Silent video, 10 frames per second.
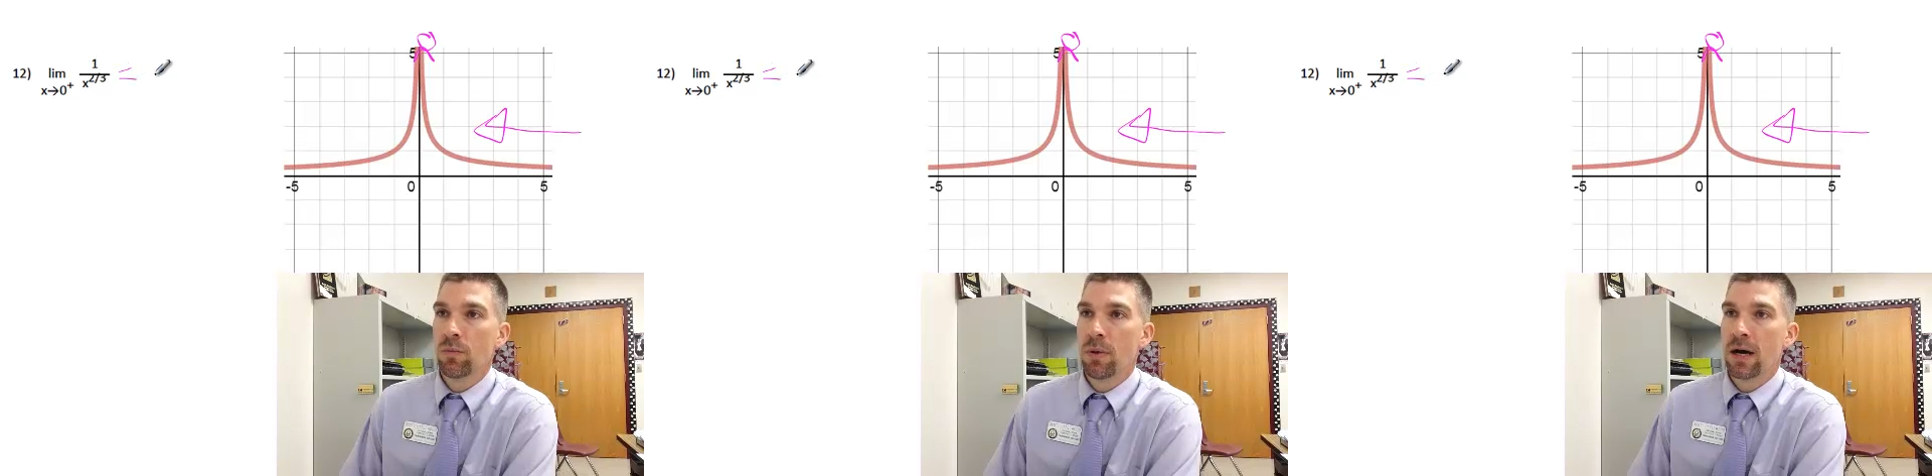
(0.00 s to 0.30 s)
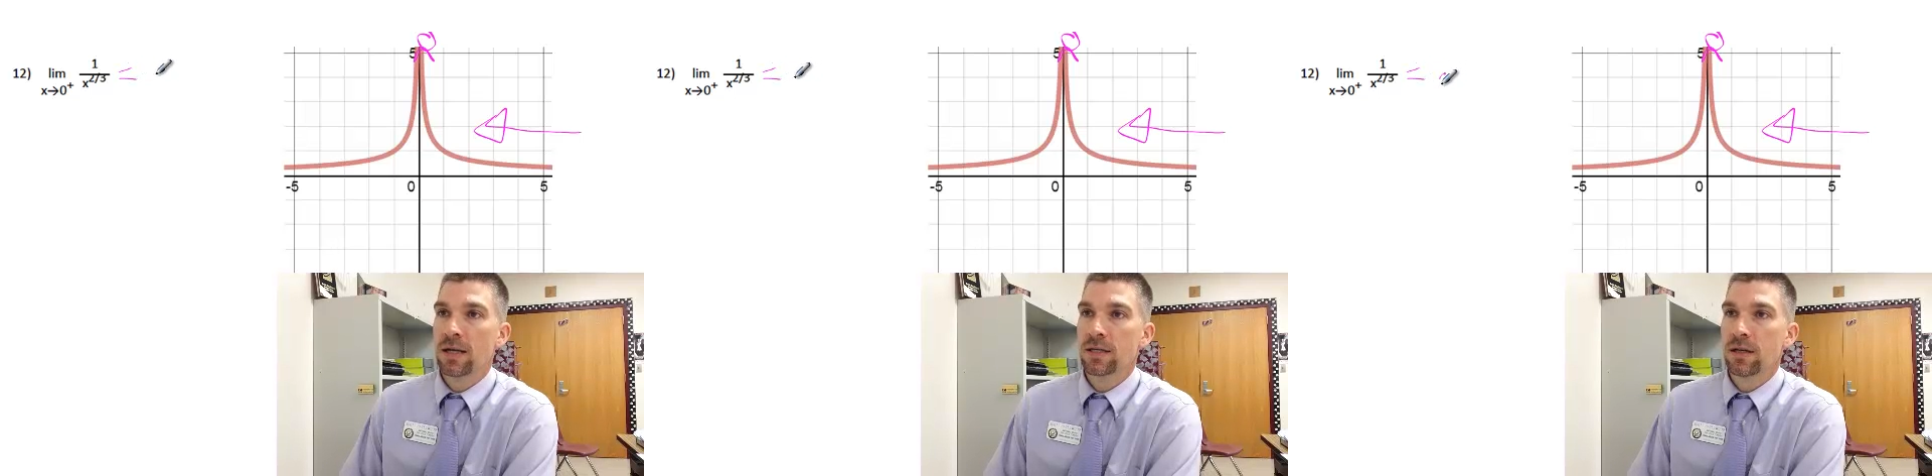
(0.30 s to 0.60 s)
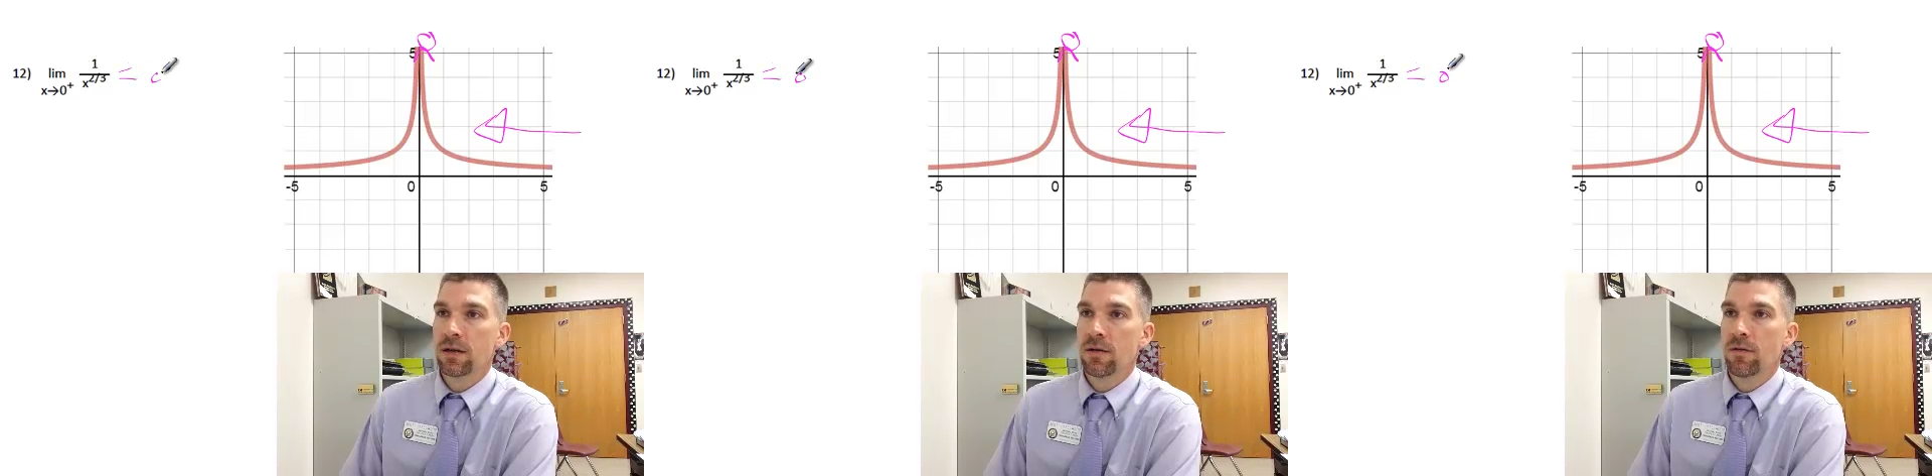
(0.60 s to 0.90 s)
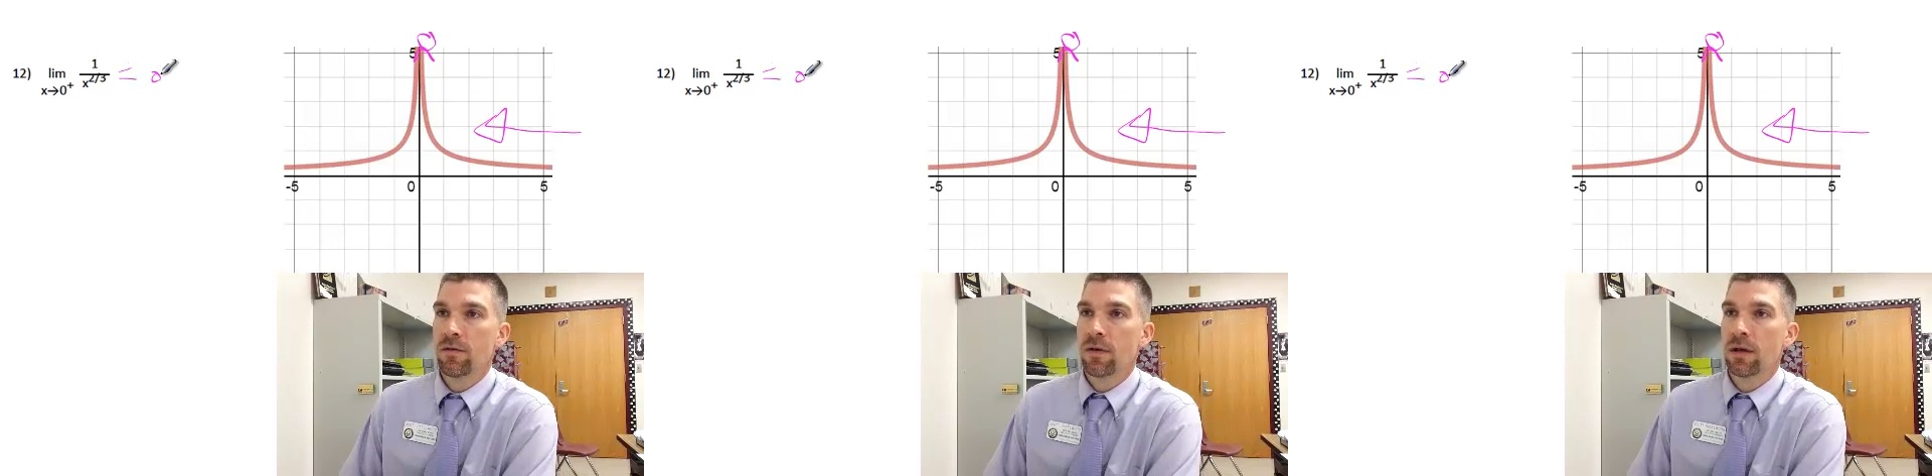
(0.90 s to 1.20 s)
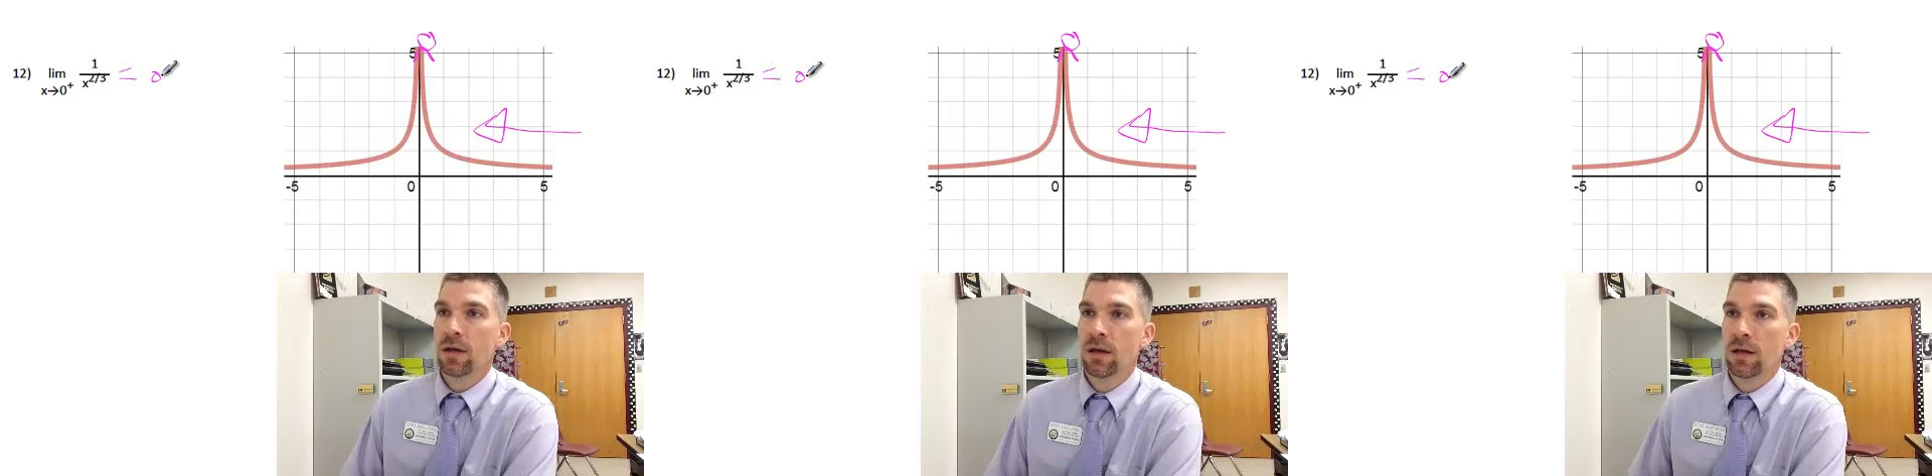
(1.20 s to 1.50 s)
positive
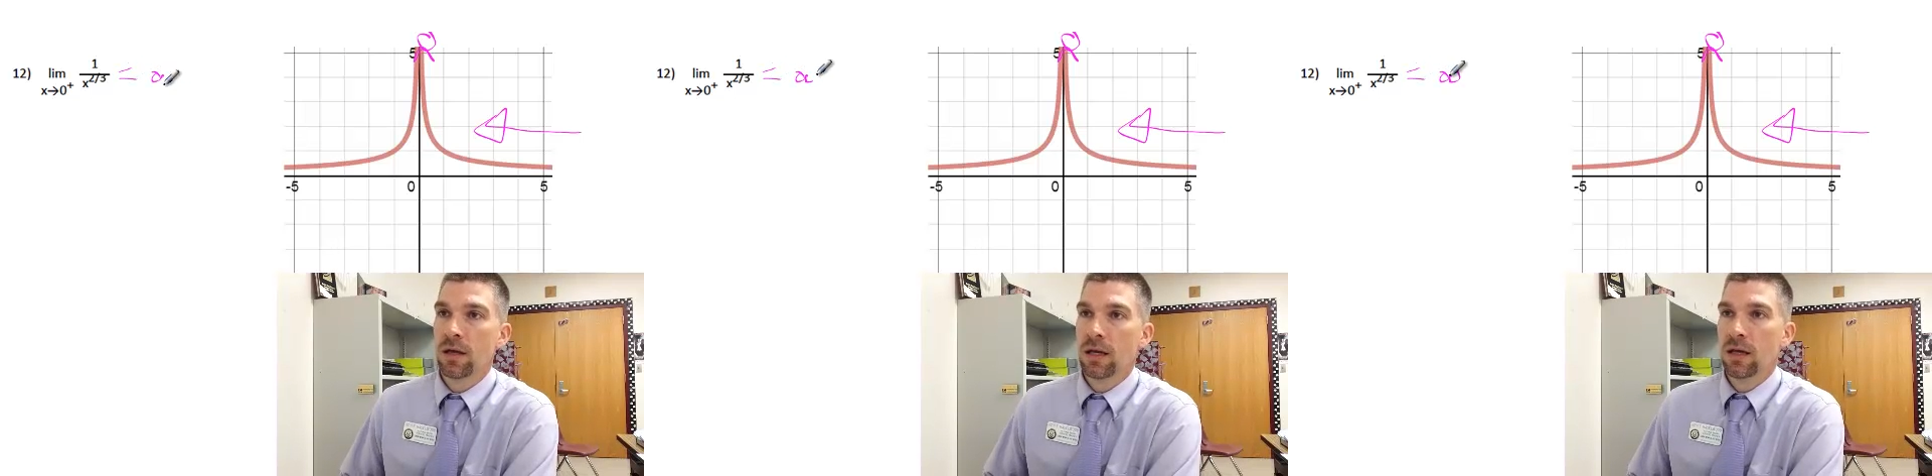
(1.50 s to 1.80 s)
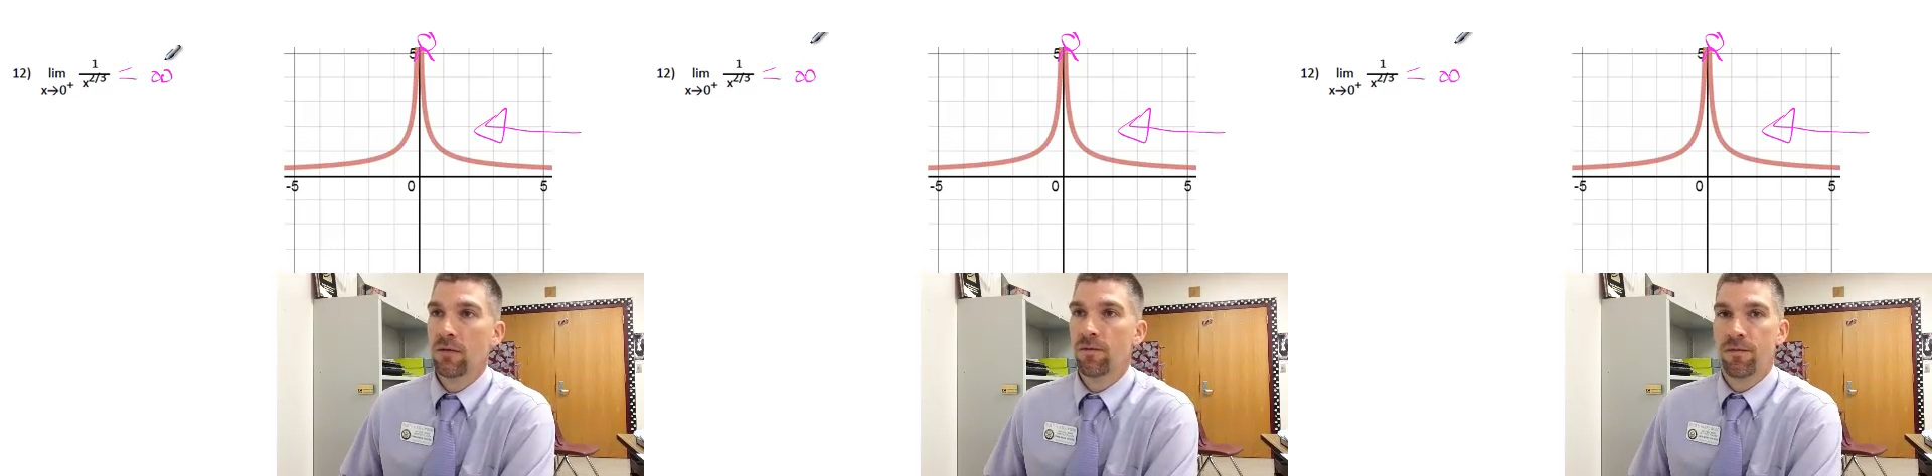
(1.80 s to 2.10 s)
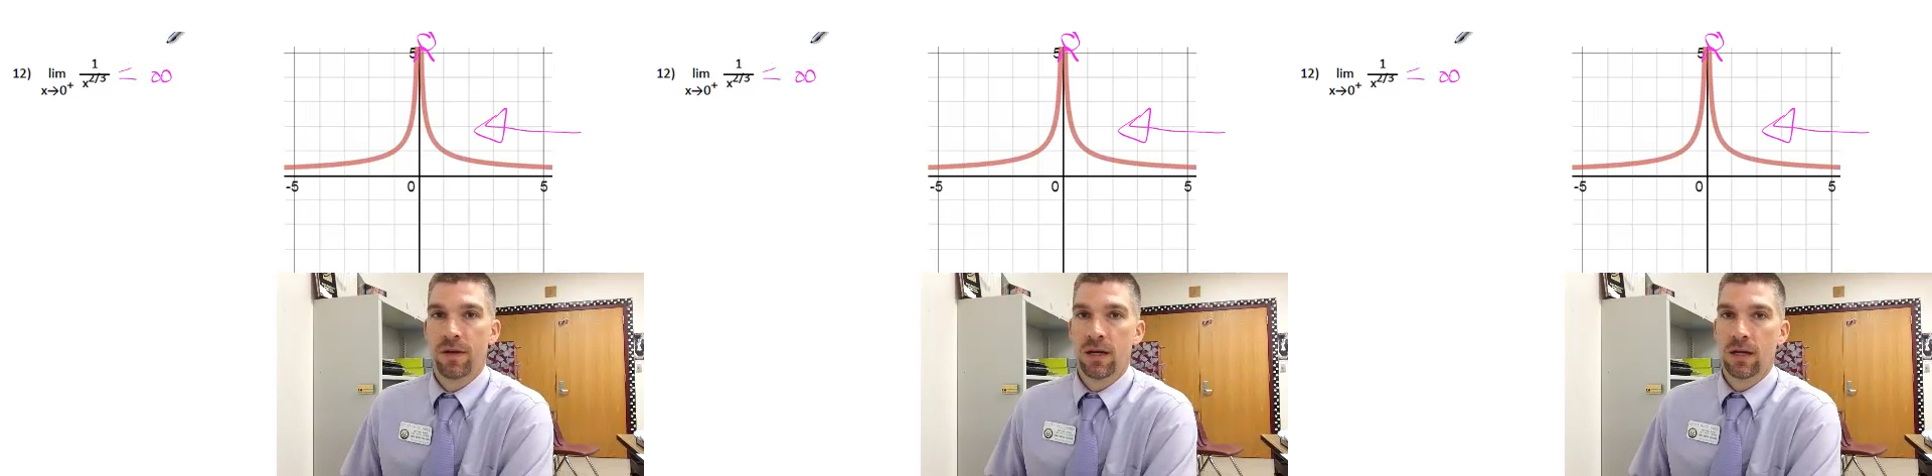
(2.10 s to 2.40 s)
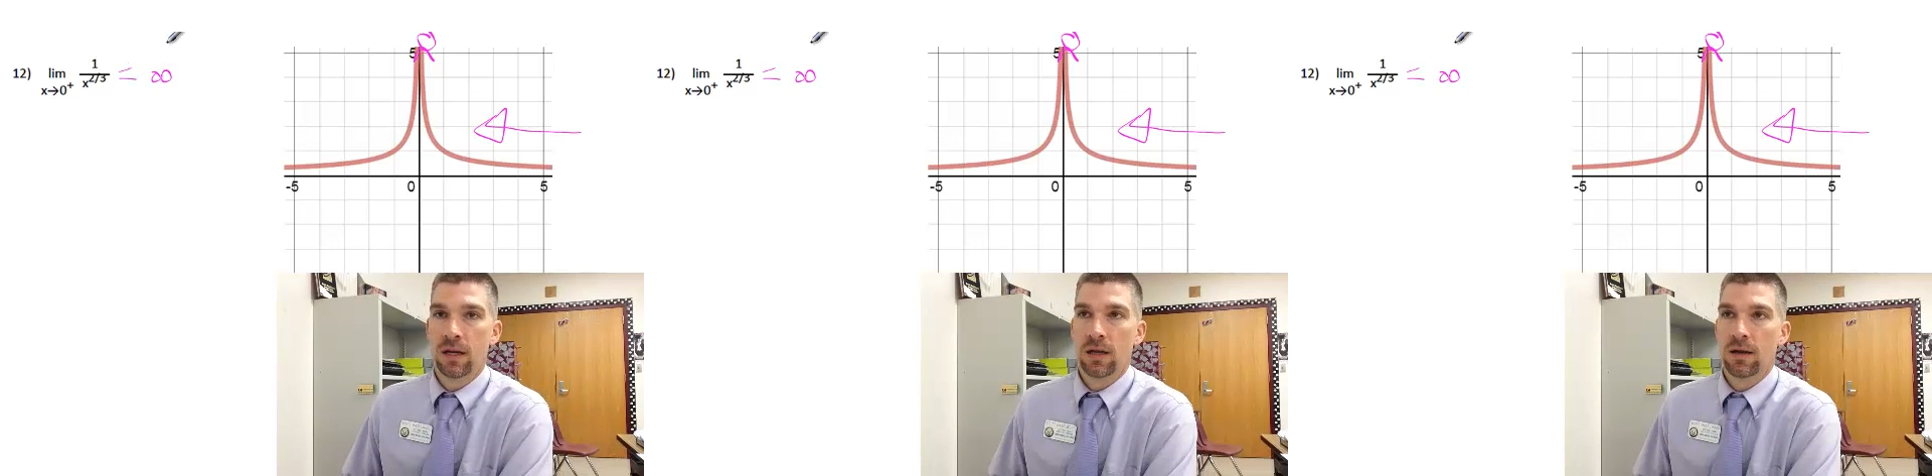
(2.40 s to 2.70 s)
infinity.